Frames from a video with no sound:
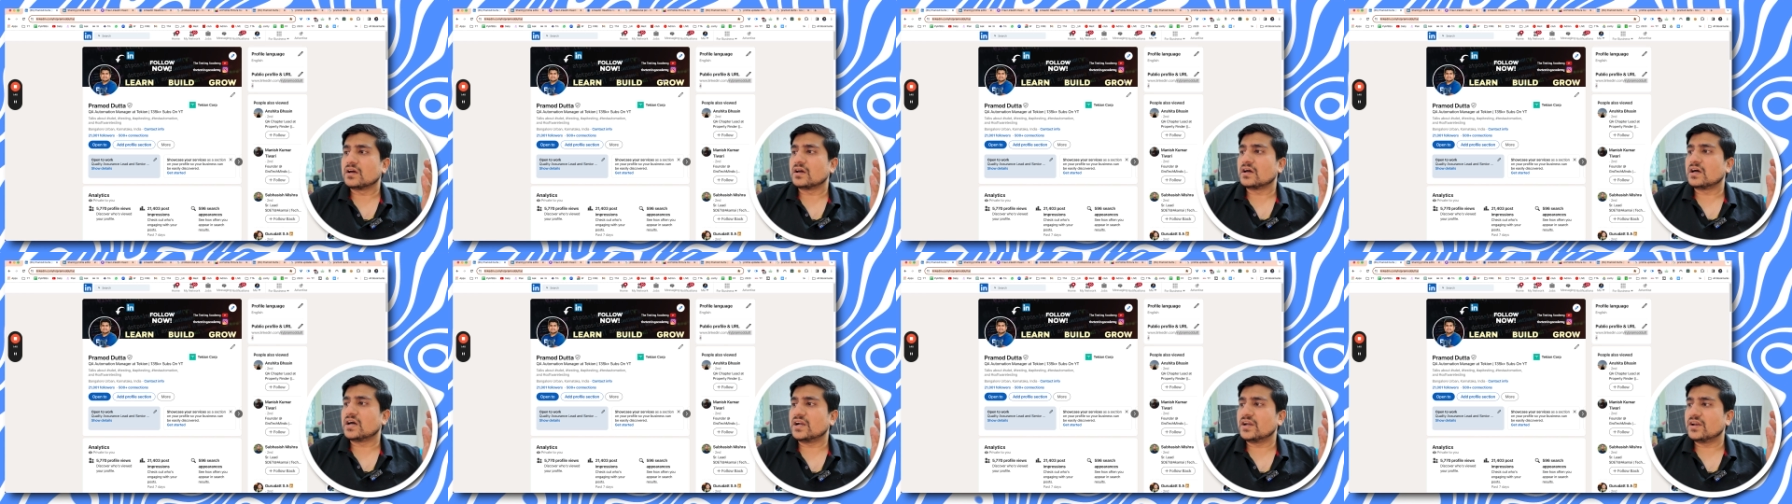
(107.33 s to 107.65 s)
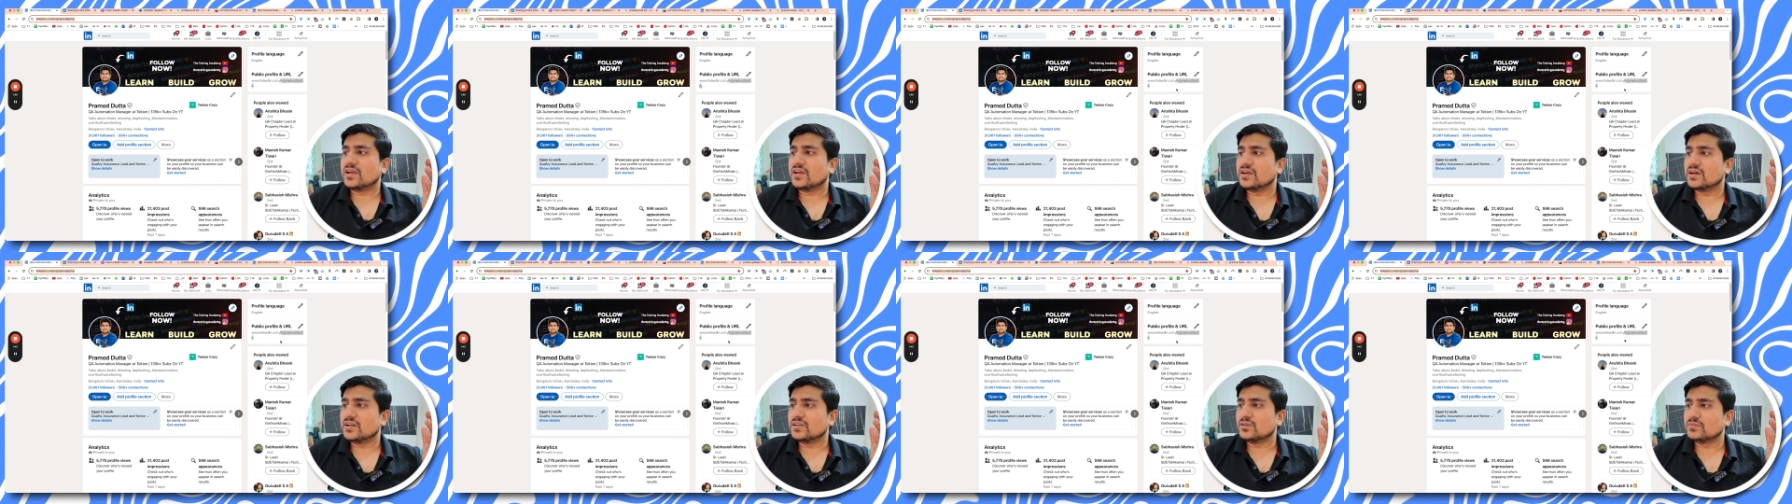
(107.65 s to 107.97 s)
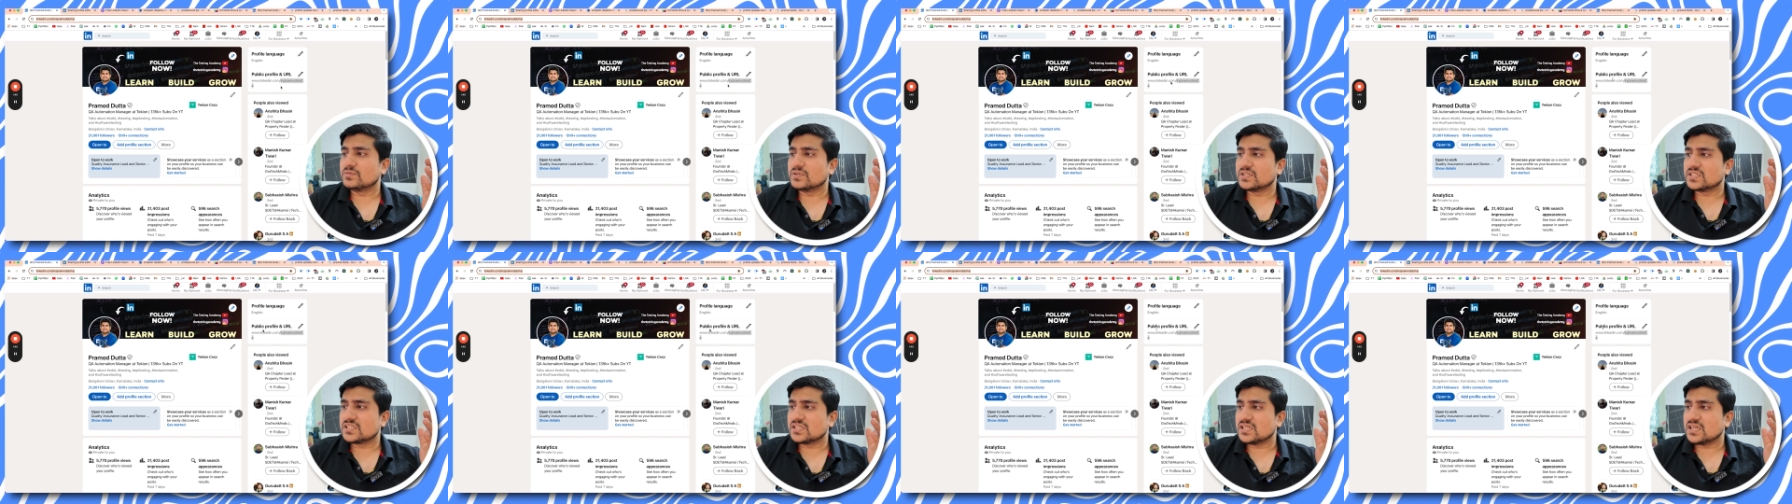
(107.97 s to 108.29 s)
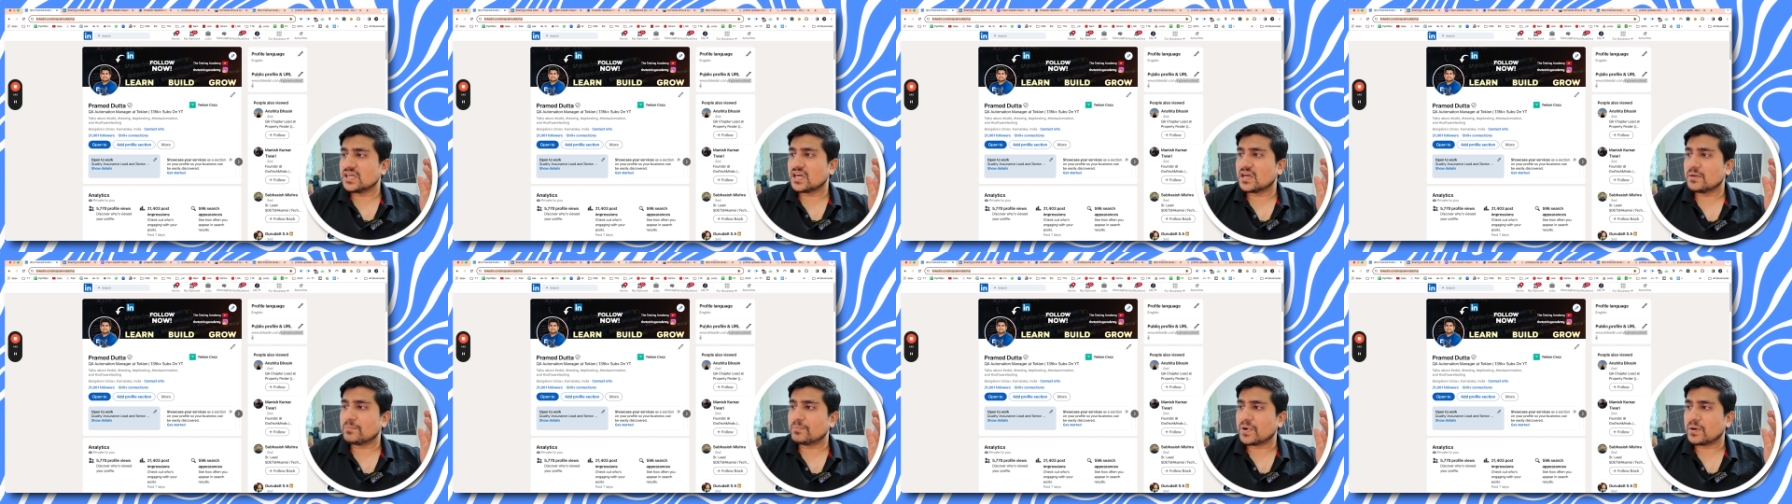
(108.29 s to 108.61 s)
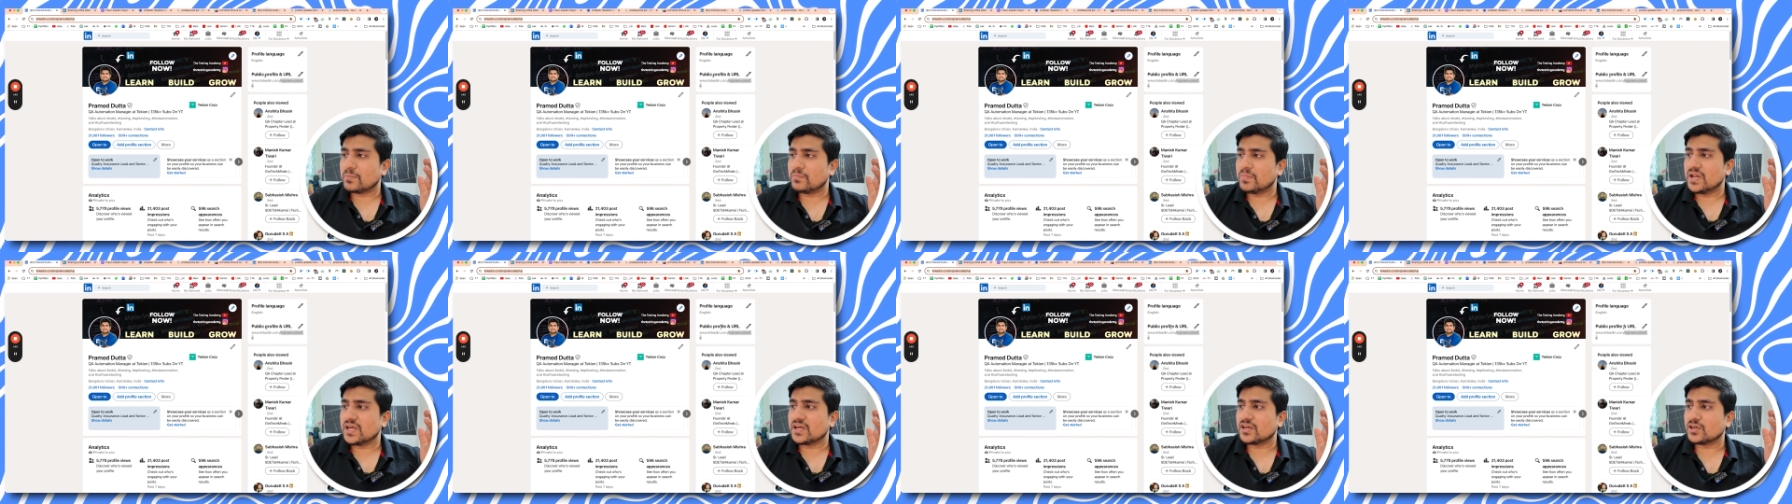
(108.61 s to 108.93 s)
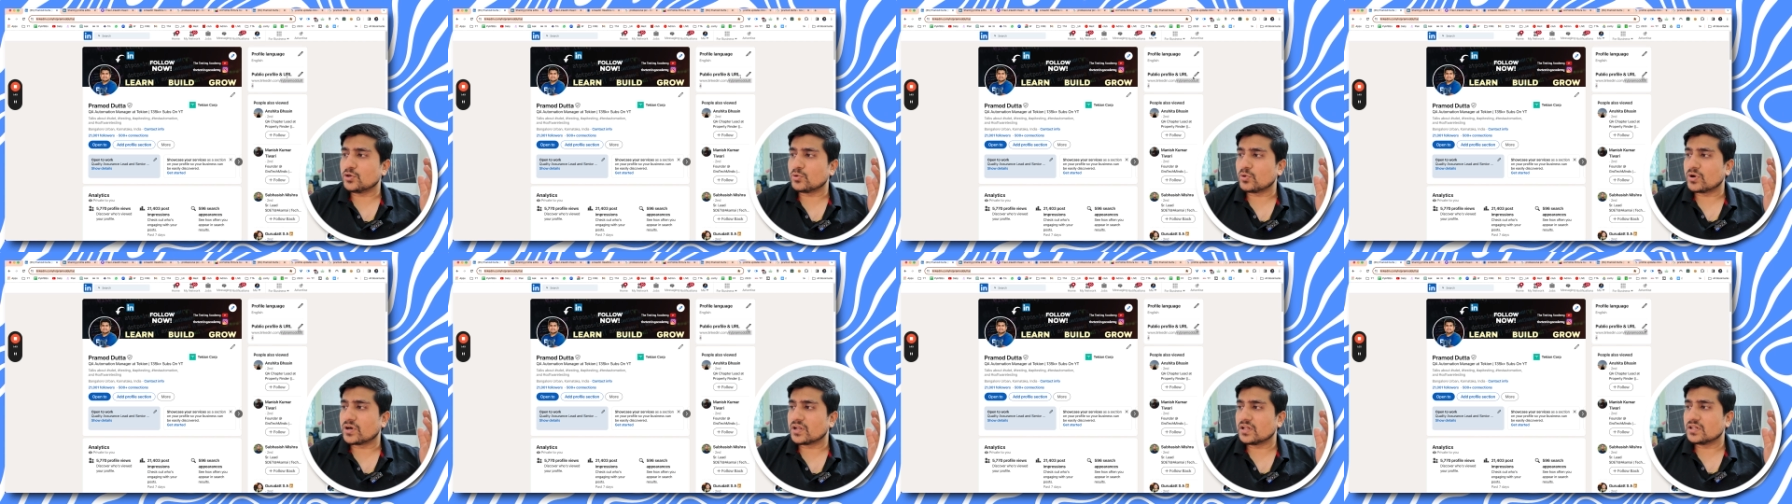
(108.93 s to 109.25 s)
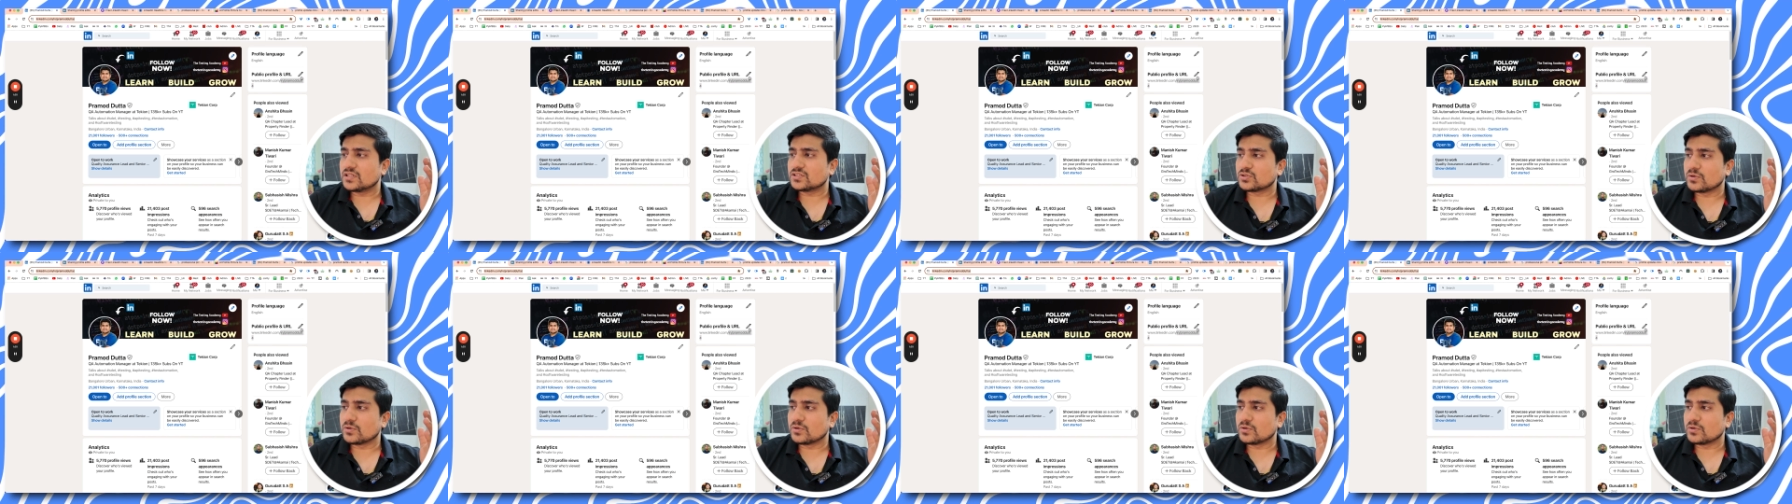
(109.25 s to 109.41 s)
And here you will see a public U R L.